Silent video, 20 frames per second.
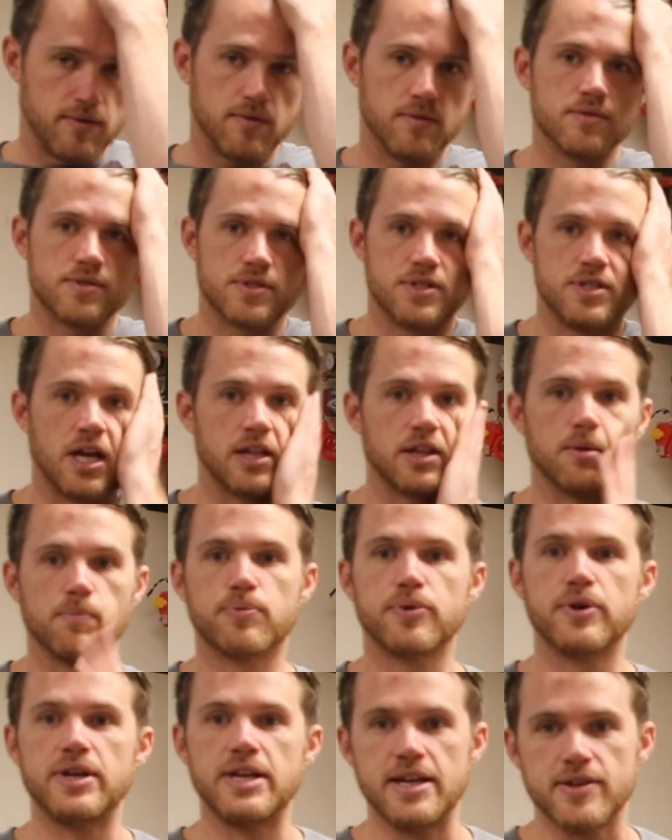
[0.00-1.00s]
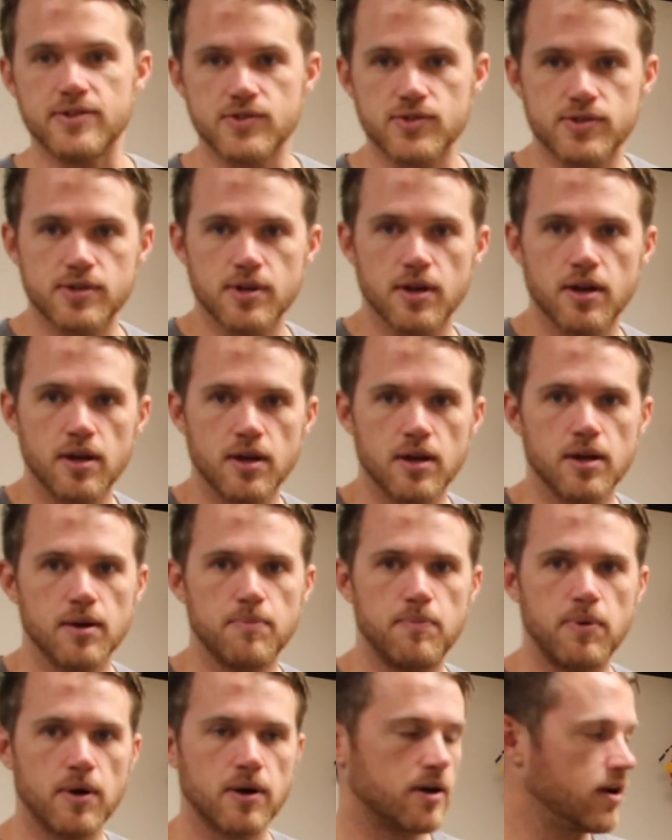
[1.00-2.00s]
This is not the prettiest
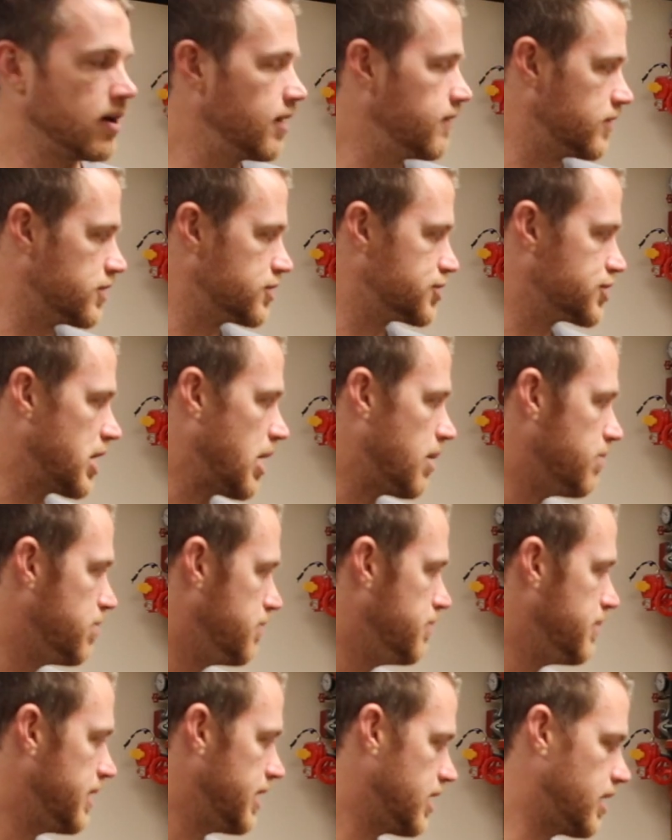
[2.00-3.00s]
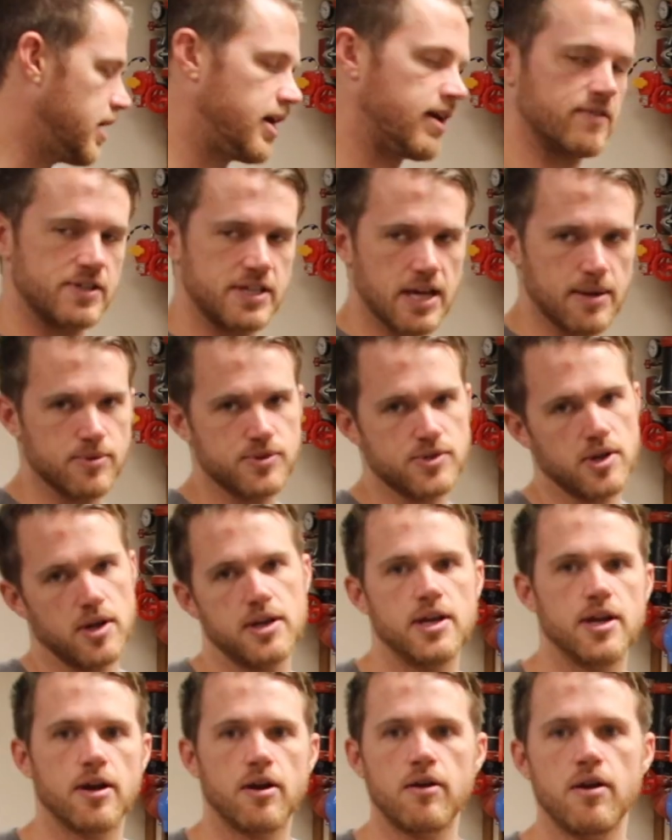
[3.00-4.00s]
part of the shop, but I have a table saw
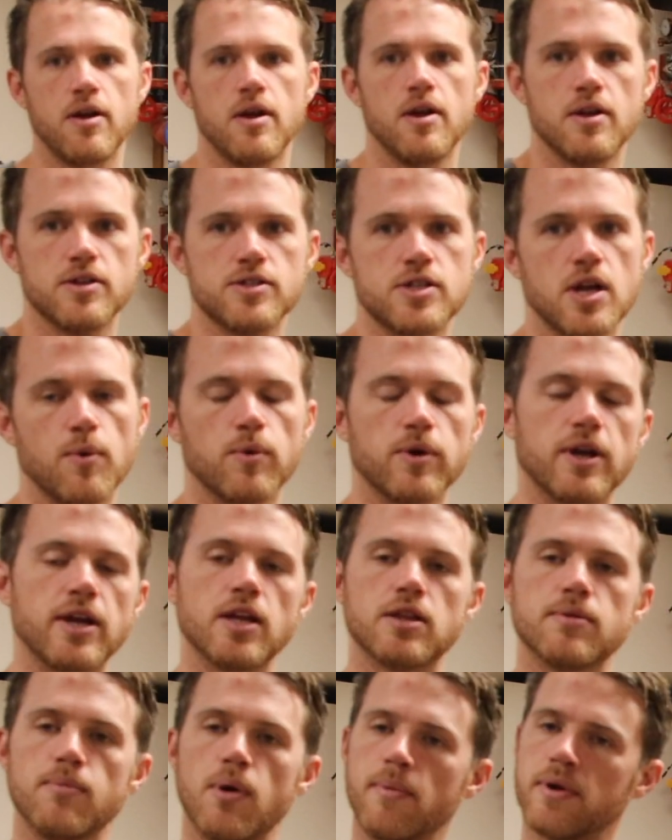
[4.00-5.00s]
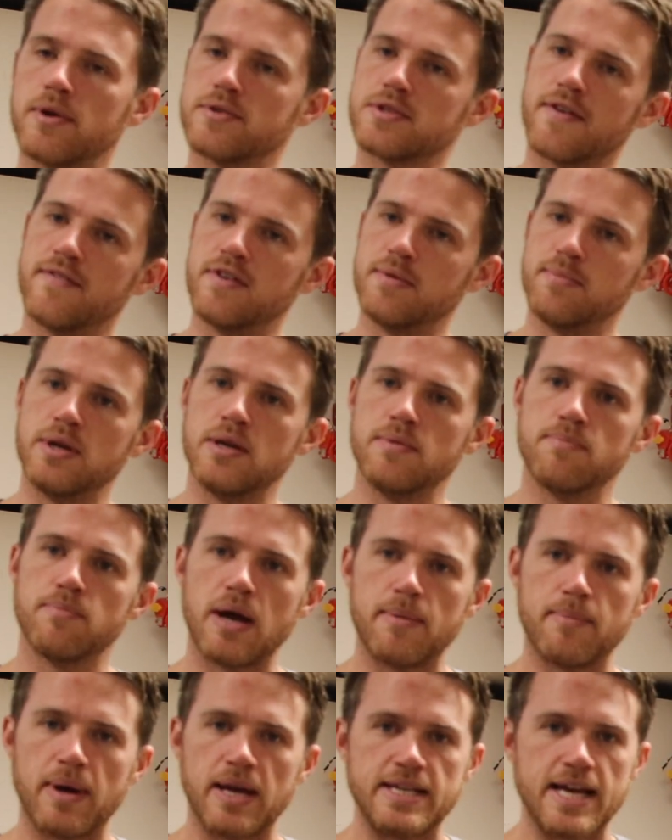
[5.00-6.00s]
here. It's not working at the moment. It was given to me
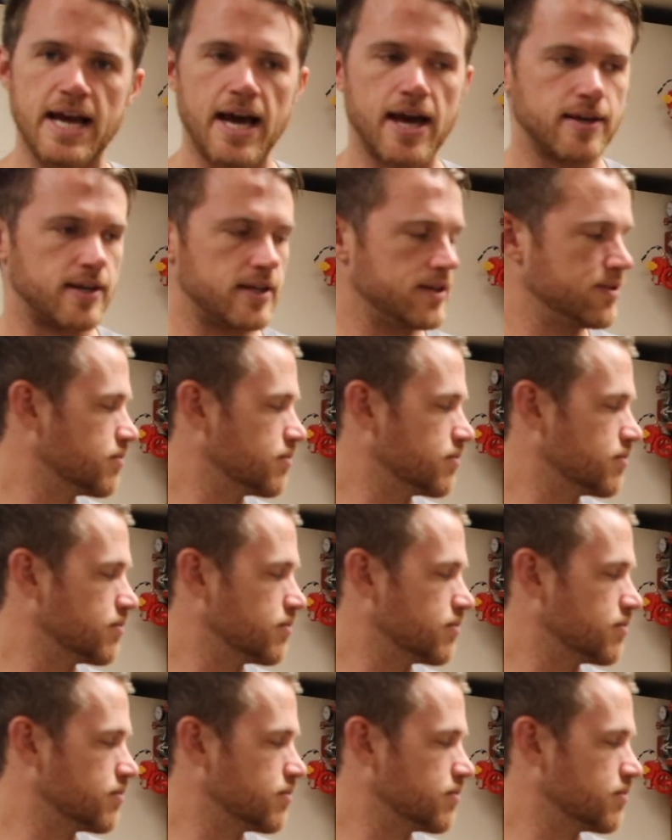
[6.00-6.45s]
by my dad, and it